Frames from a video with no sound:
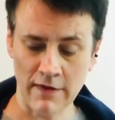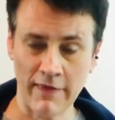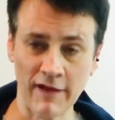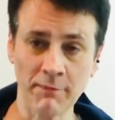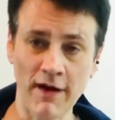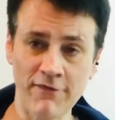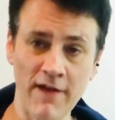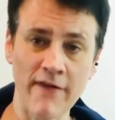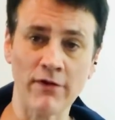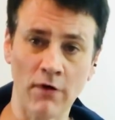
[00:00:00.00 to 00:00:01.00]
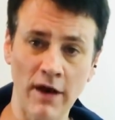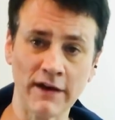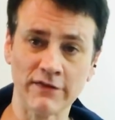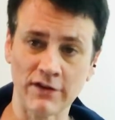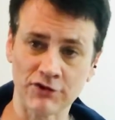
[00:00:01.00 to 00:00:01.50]
That's my favorite
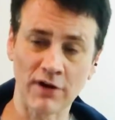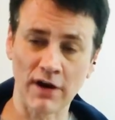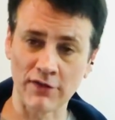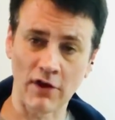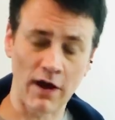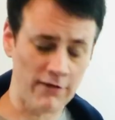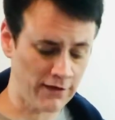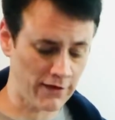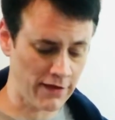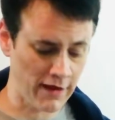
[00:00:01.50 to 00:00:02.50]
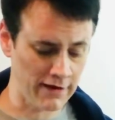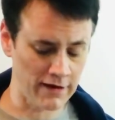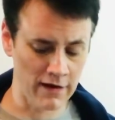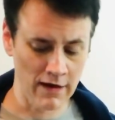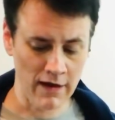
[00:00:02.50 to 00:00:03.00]
one because it trails off
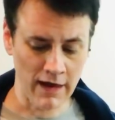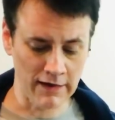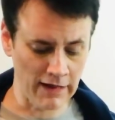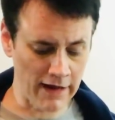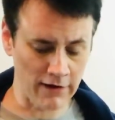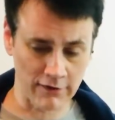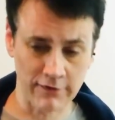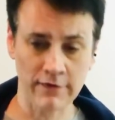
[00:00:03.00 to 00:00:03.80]
in layers.